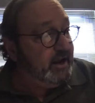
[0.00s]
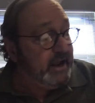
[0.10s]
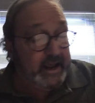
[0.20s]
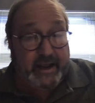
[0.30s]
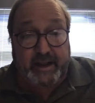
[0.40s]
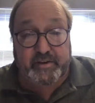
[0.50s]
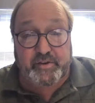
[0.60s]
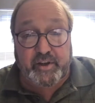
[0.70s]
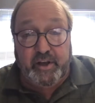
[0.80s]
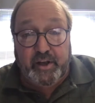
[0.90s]
And
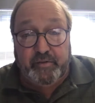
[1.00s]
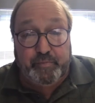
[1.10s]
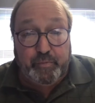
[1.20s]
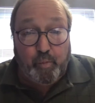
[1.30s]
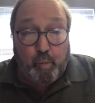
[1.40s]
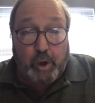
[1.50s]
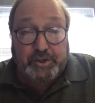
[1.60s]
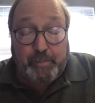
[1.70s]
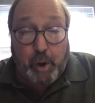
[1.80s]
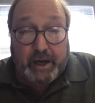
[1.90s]
once
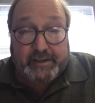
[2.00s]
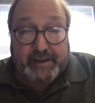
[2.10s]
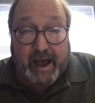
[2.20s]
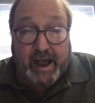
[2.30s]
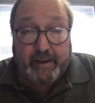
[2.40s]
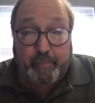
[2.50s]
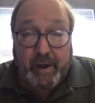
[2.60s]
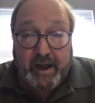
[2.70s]
upon a time,